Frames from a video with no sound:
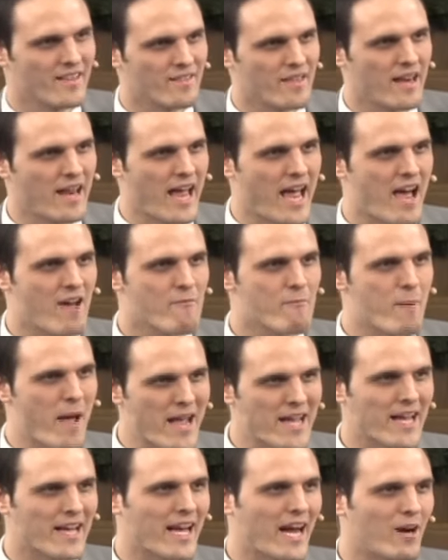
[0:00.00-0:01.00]
They didn't have
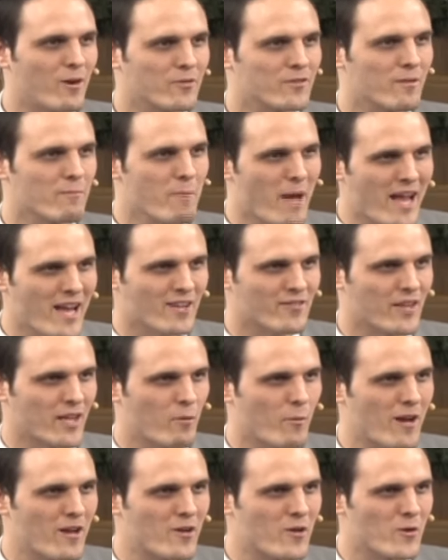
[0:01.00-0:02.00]
bank accounts and banks
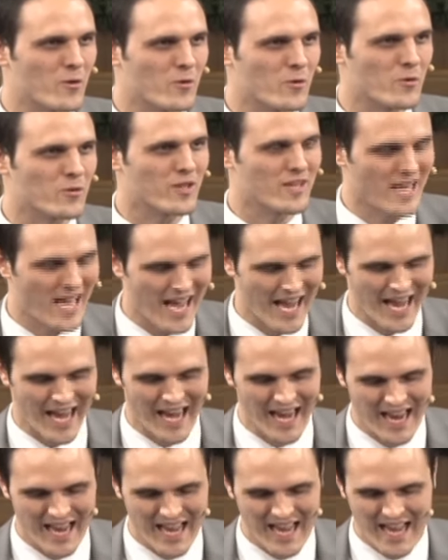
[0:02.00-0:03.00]
like we do
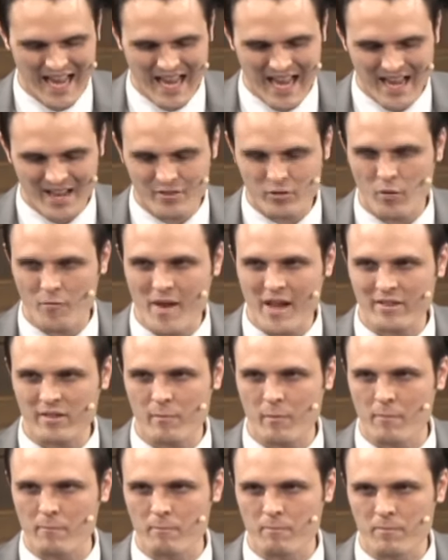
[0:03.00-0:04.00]
today. So if he had
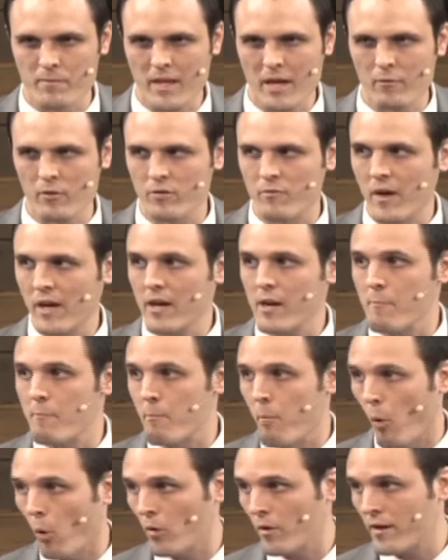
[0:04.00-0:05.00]
something that was very
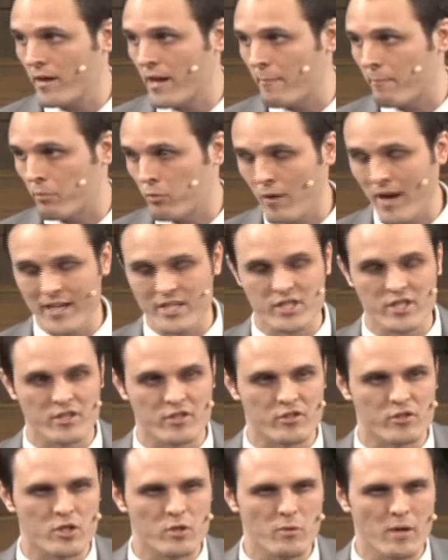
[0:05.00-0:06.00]
important and
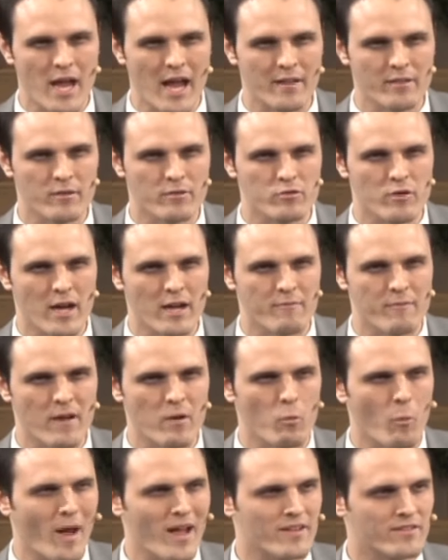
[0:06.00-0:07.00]
precious, you would have to try to
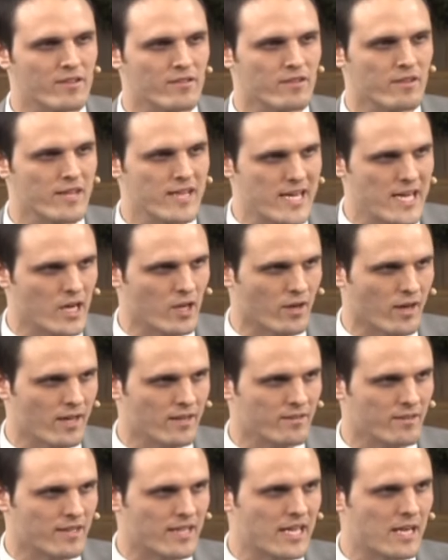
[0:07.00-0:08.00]
find ways to secure
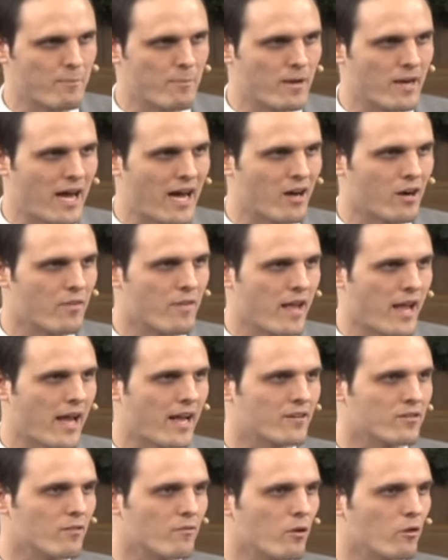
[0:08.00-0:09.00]
it and keep it out of the
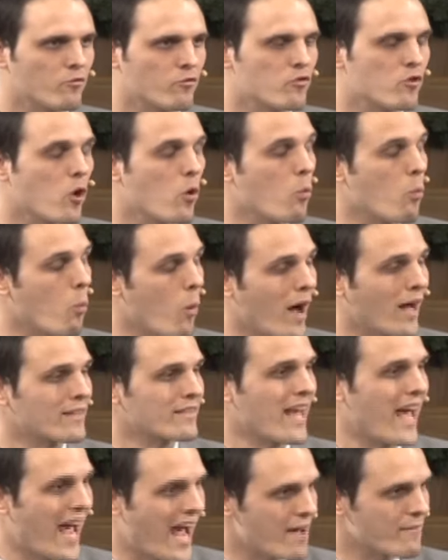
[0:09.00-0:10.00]
hands of those you don't want
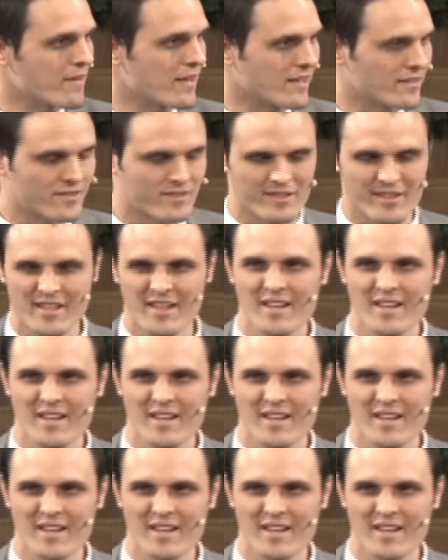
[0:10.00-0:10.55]
to have it.